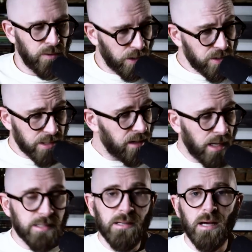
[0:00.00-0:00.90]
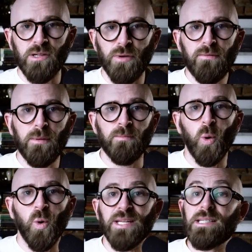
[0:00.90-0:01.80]
Those Sun like stars are even
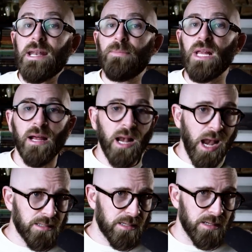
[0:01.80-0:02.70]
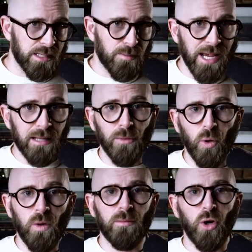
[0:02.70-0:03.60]
born into nebular clusters, making them
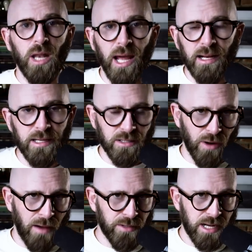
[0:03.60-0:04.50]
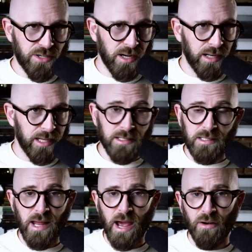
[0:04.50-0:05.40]
all the more likely to gravitationally
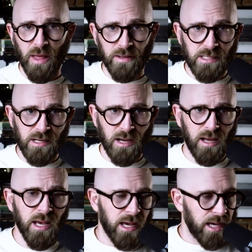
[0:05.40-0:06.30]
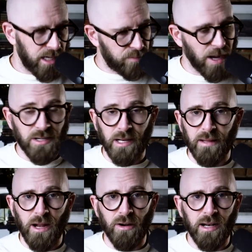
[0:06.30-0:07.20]
ensnare another star, especially
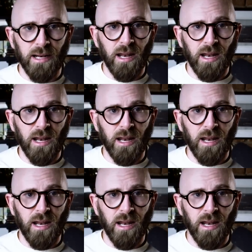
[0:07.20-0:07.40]
in their early